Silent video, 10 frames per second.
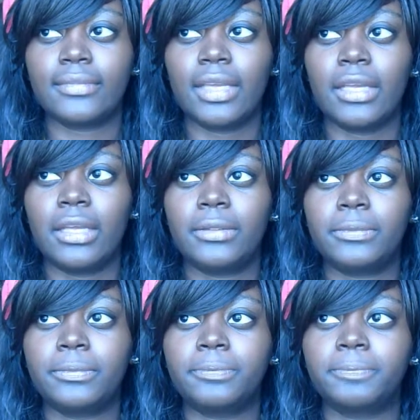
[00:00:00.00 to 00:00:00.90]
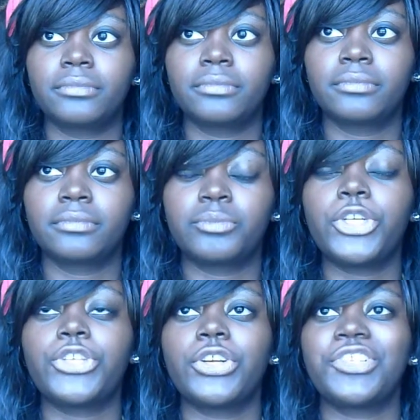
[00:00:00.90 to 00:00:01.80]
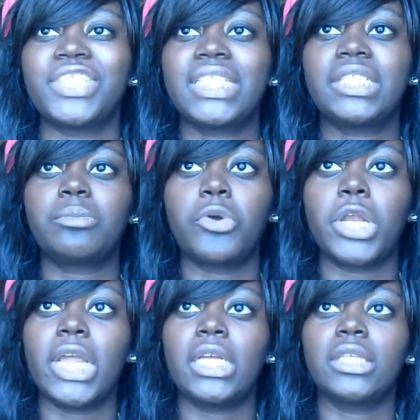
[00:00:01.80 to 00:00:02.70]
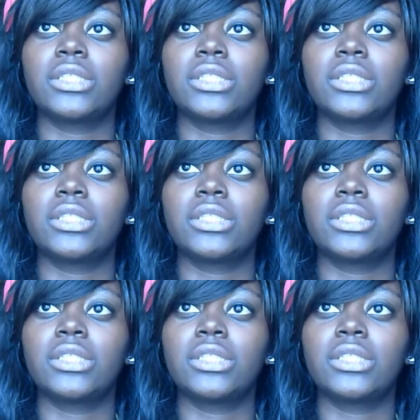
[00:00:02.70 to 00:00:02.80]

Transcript: Um. Pretty sure it's this morning.